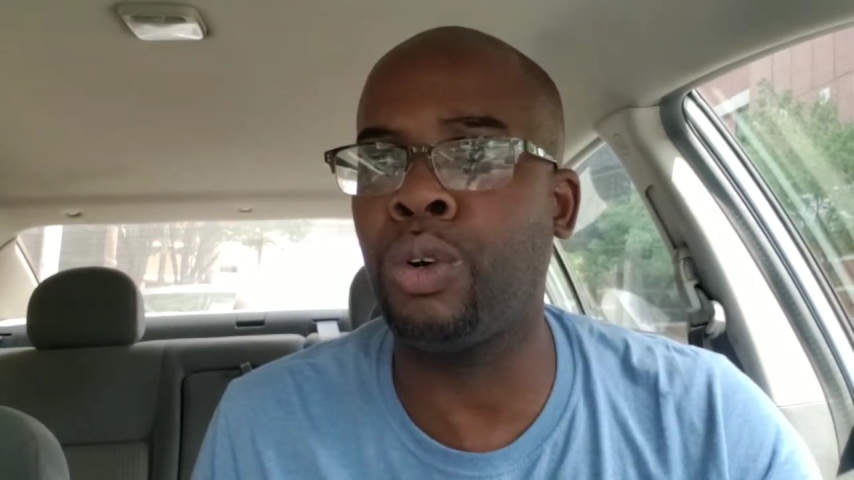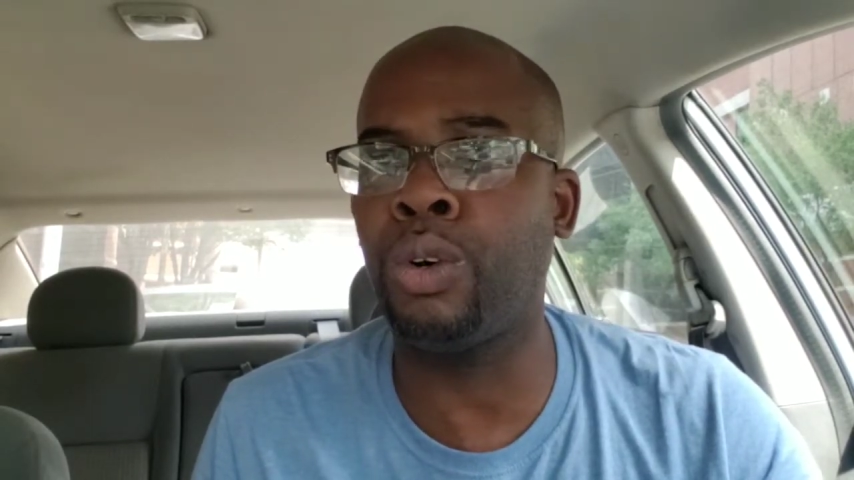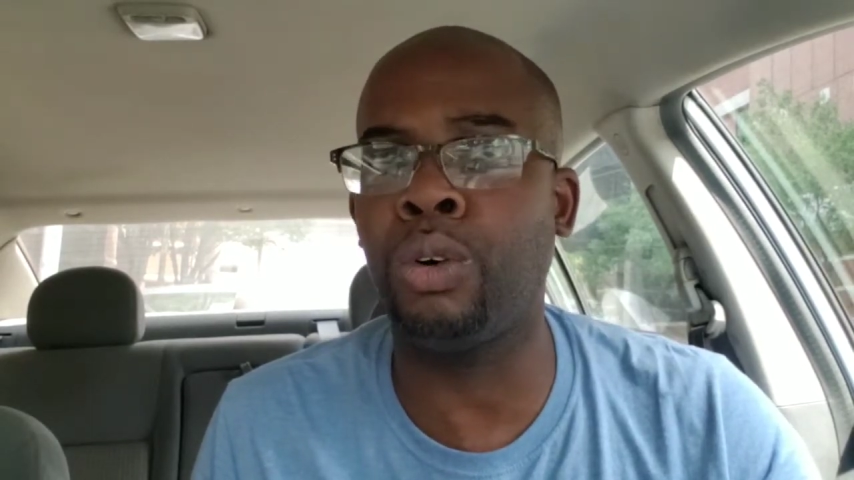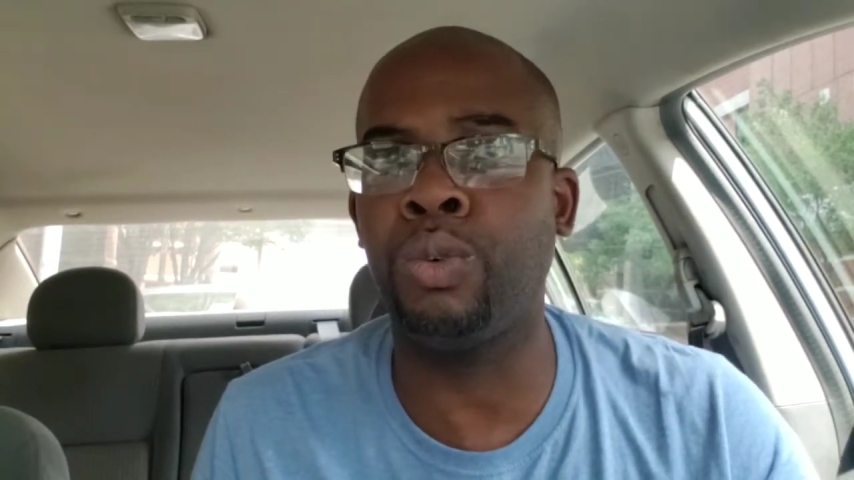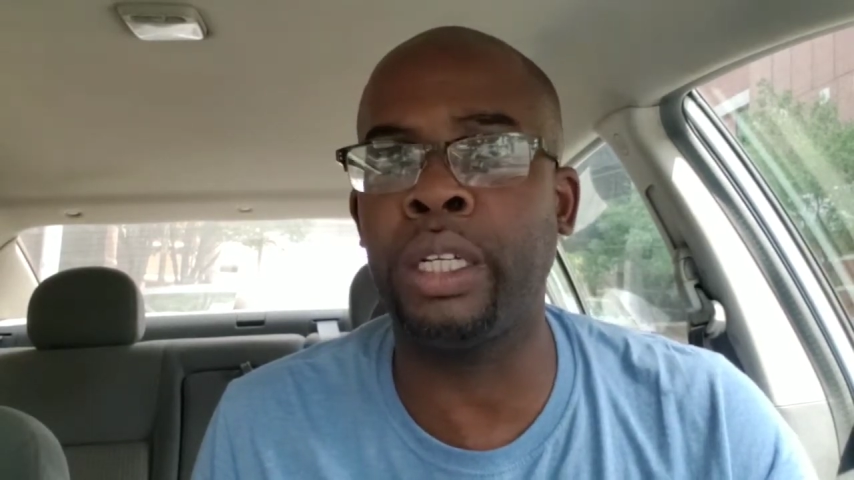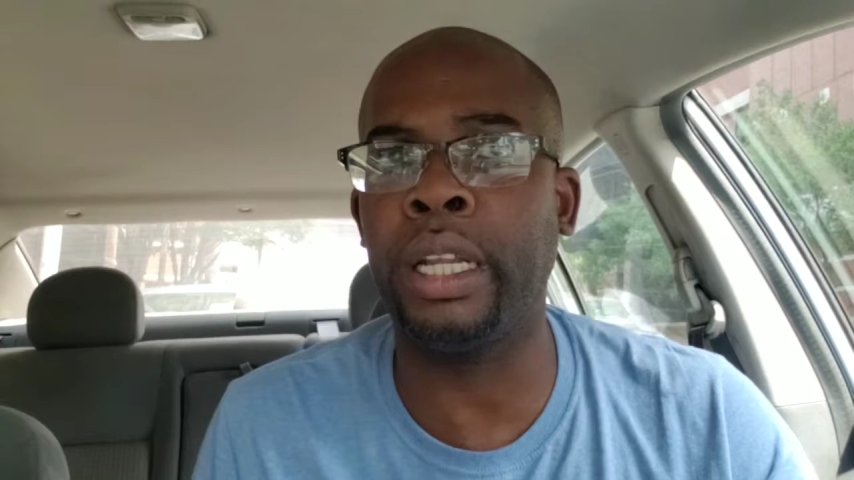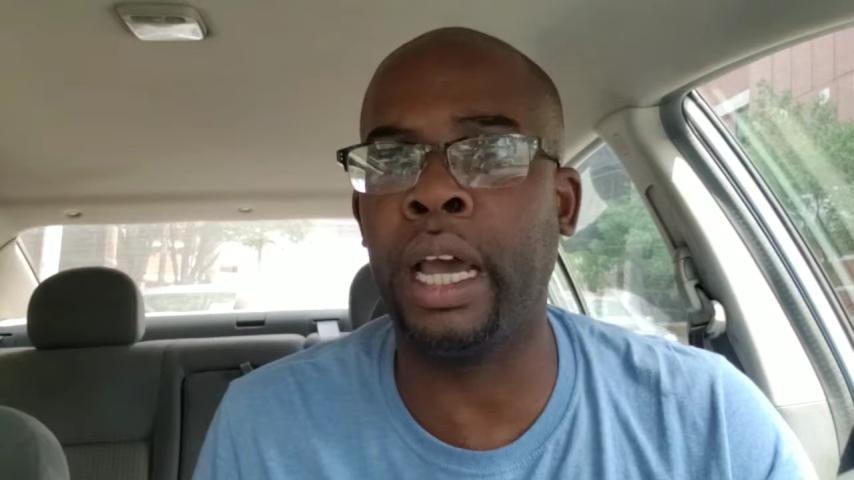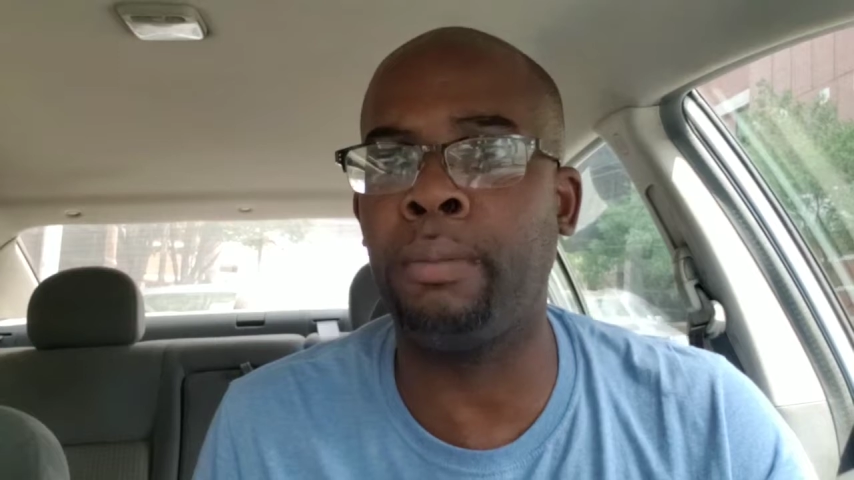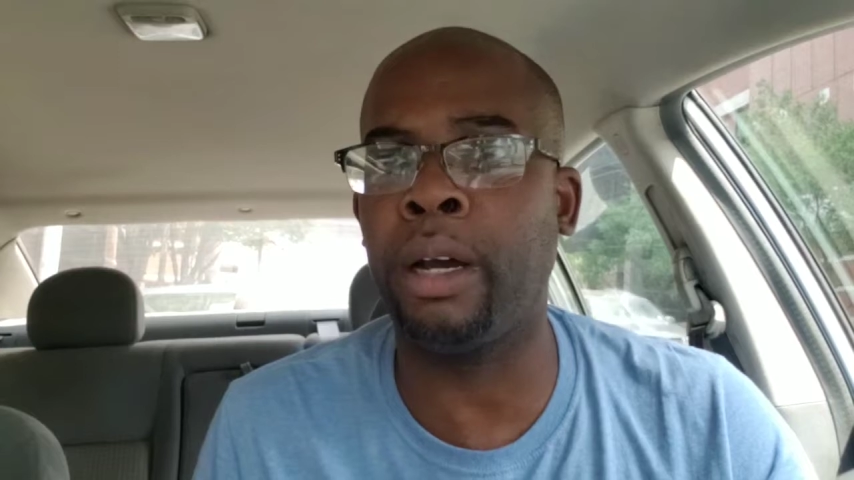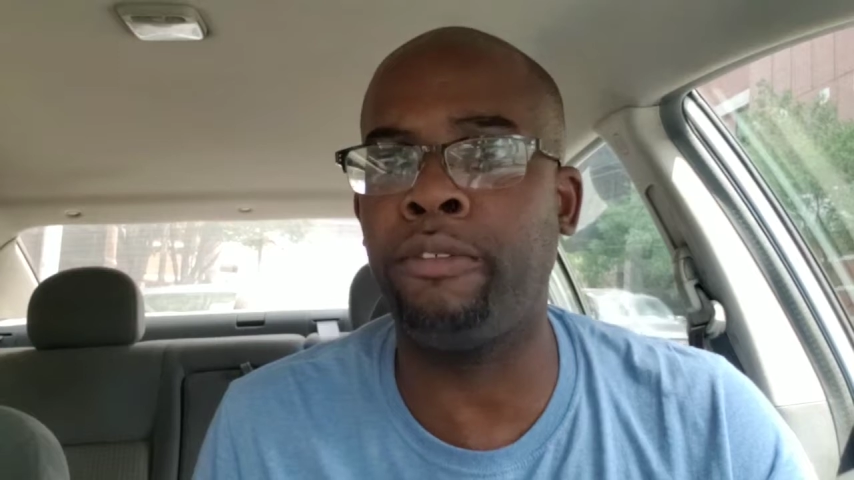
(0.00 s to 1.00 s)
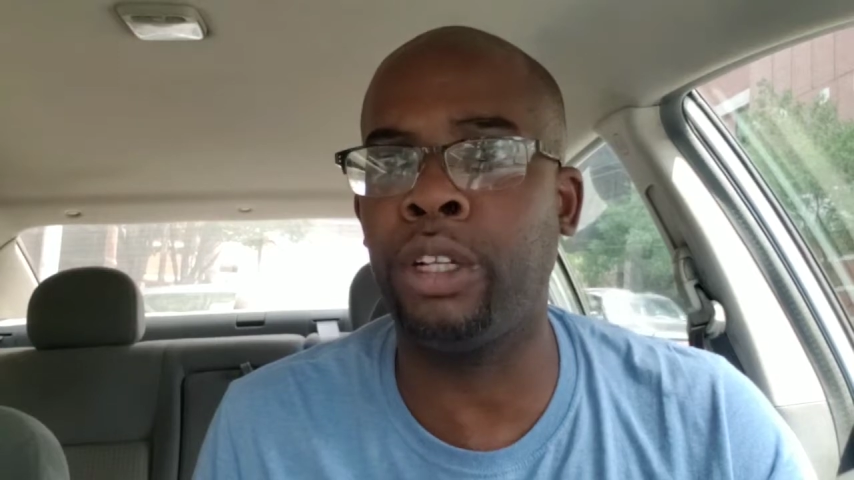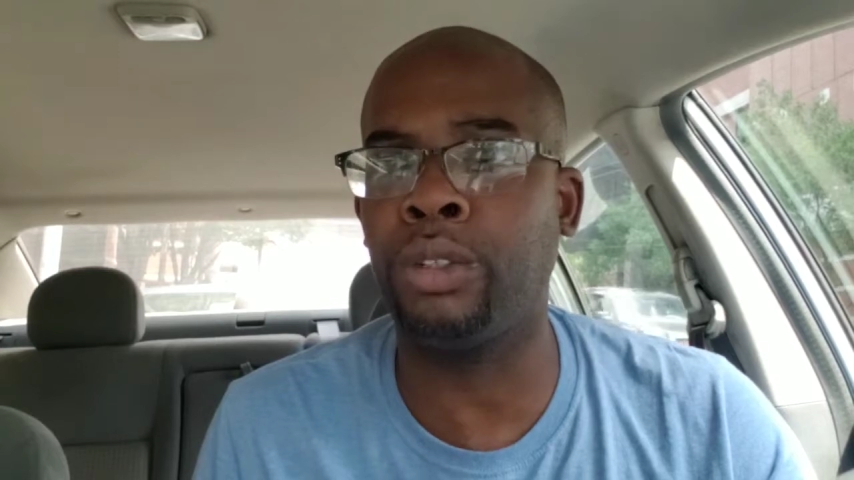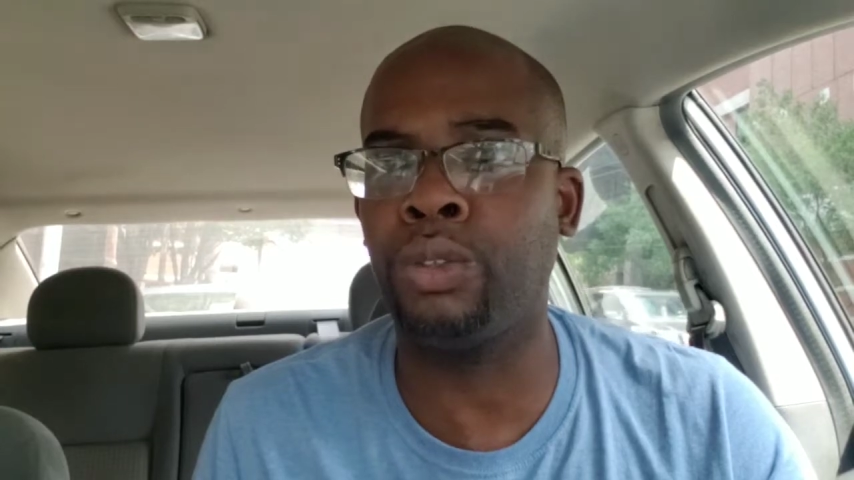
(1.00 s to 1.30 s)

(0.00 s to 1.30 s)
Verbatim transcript: or whatnot, my fellow